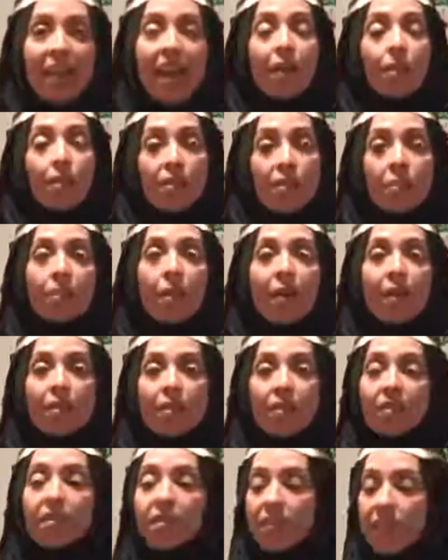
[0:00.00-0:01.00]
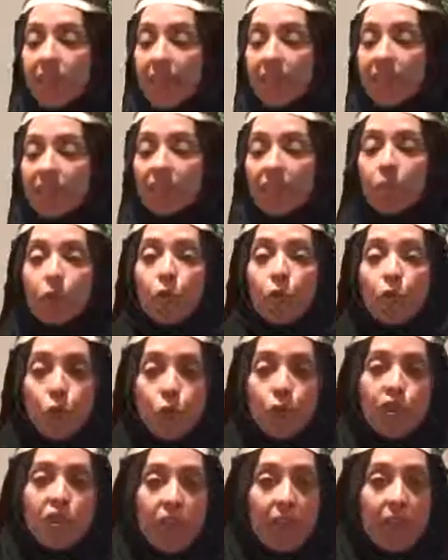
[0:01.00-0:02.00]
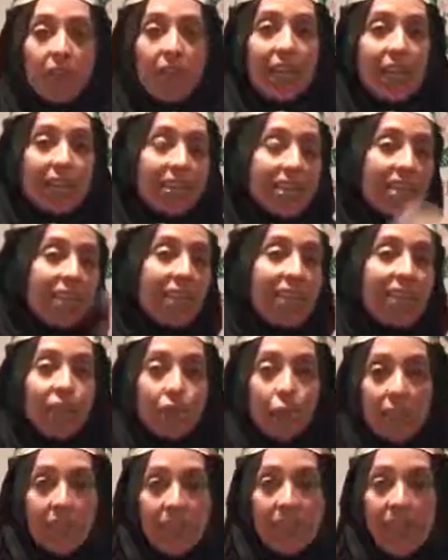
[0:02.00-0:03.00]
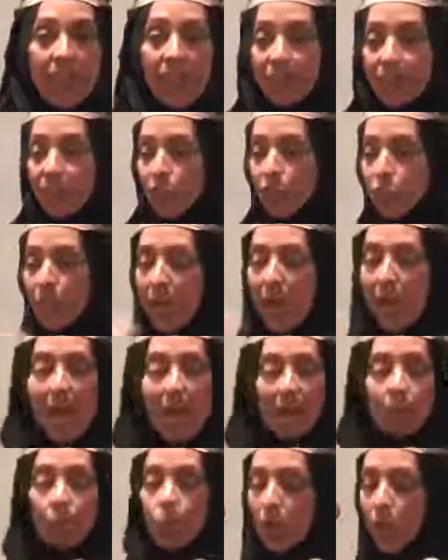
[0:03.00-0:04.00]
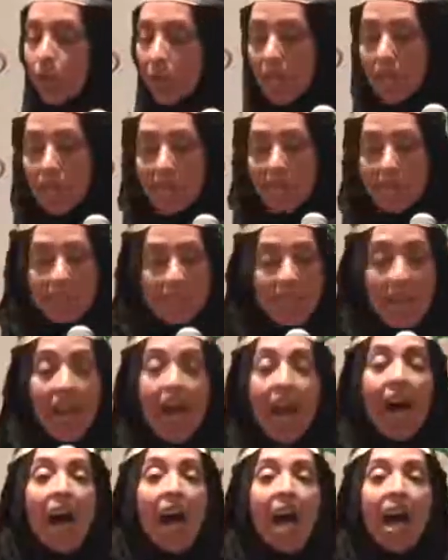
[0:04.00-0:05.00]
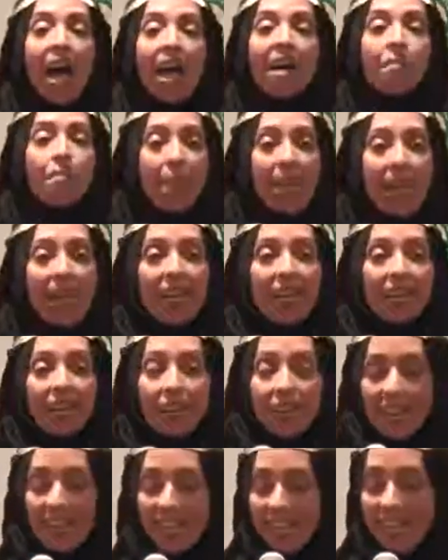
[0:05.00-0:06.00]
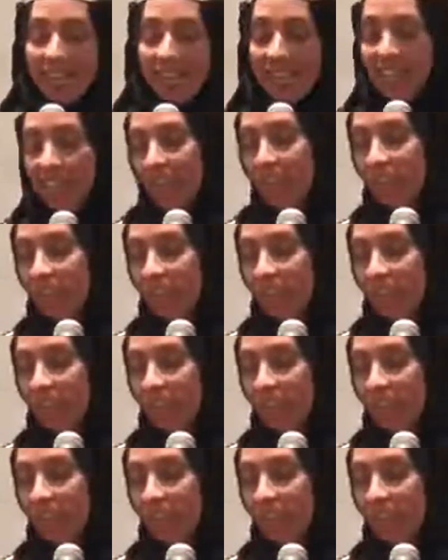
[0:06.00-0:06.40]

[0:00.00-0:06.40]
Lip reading: I was about to see some nutrition clients later in the afternoon. I had more clients. I made the lady